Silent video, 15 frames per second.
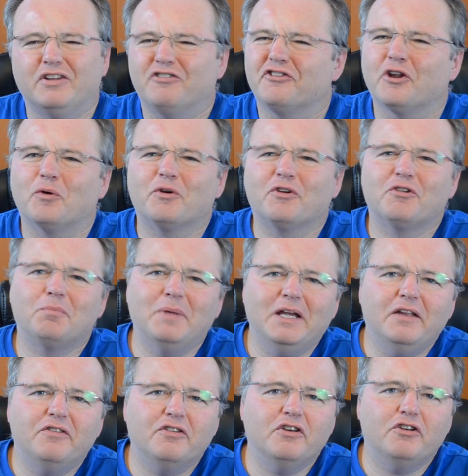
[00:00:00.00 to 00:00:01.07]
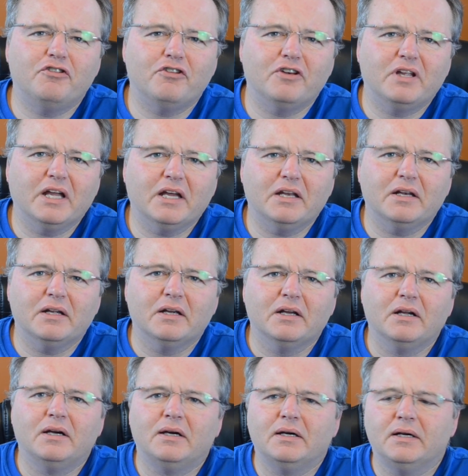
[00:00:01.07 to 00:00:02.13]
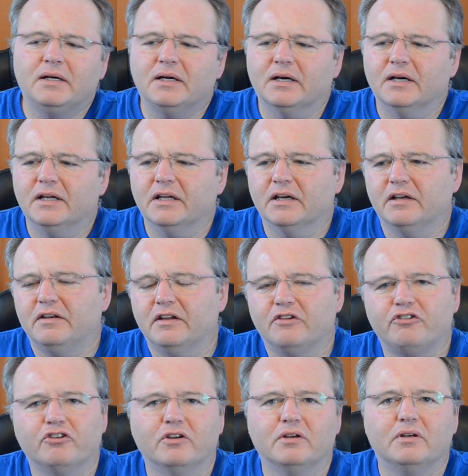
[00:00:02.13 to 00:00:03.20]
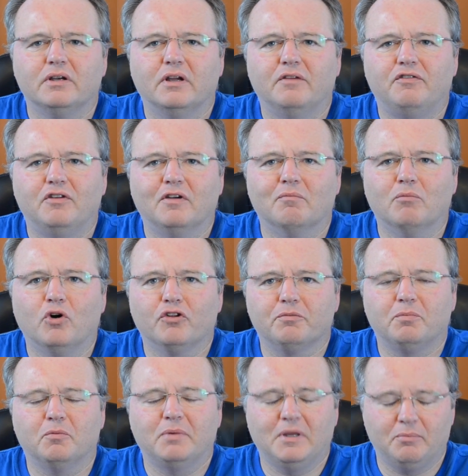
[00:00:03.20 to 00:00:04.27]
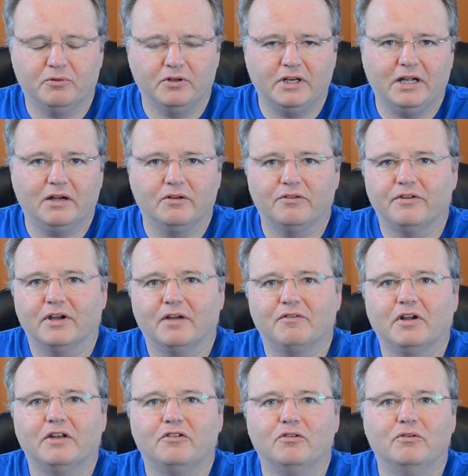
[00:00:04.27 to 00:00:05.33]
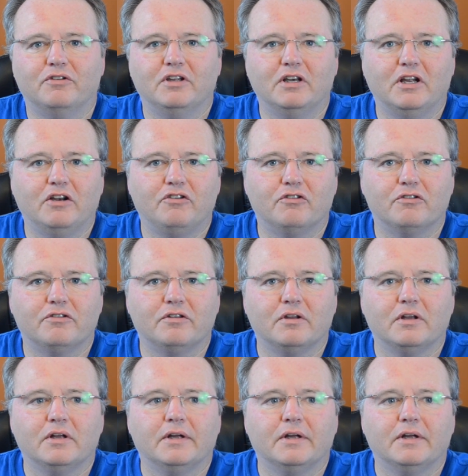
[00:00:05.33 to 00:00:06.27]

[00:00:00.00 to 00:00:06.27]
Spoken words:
slower speeds than you should get. In addition, if you have multiple people in the house, I've got two teenagers,